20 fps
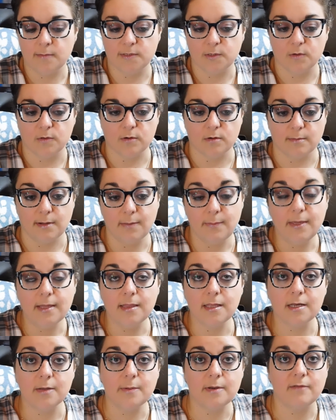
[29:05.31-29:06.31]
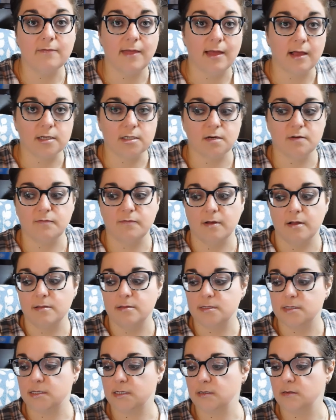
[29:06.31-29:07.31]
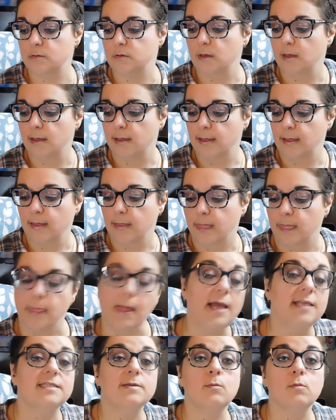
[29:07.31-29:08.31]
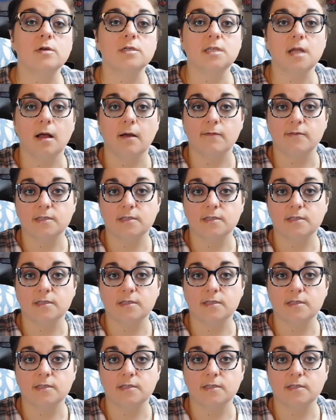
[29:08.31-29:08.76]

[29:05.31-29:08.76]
so there might be a little bit of extra funds to buy some more stuff.